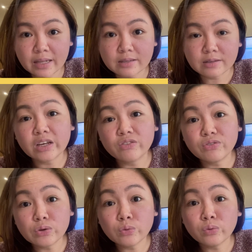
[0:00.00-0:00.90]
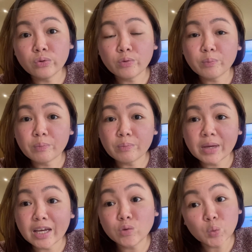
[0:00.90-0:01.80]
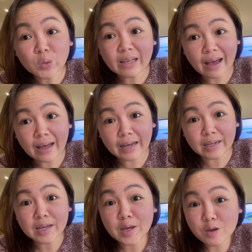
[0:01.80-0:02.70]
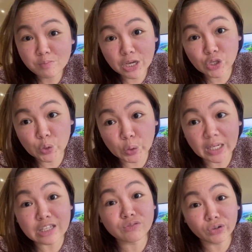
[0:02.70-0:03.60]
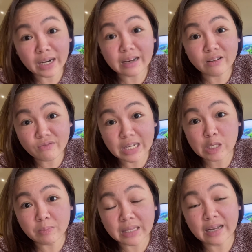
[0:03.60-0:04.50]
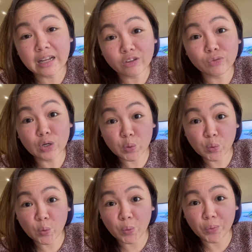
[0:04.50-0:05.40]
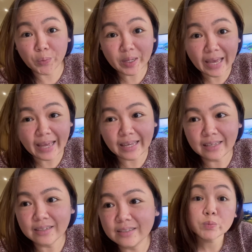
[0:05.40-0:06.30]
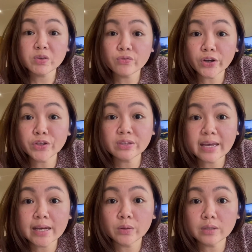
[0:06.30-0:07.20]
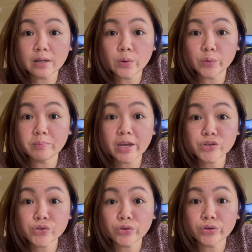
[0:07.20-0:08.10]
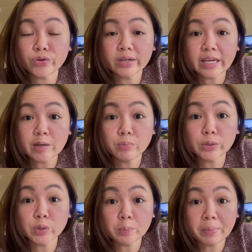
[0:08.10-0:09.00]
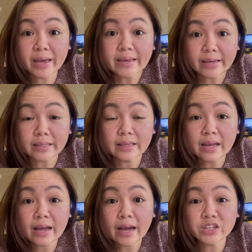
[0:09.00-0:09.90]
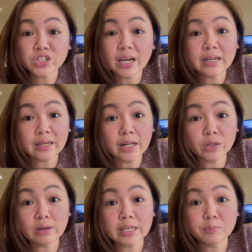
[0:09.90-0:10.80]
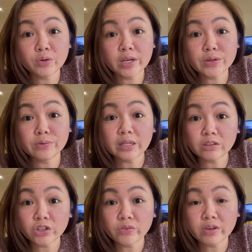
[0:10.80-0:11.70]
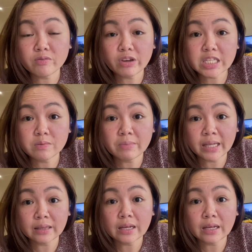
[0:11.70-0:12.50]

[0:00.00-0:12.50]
So if you make an utang, make sure it's for an investment and not for luho, okay? Before you take out a loan, make sure you are able to pay it at saka na-calculate mo na yung return of investment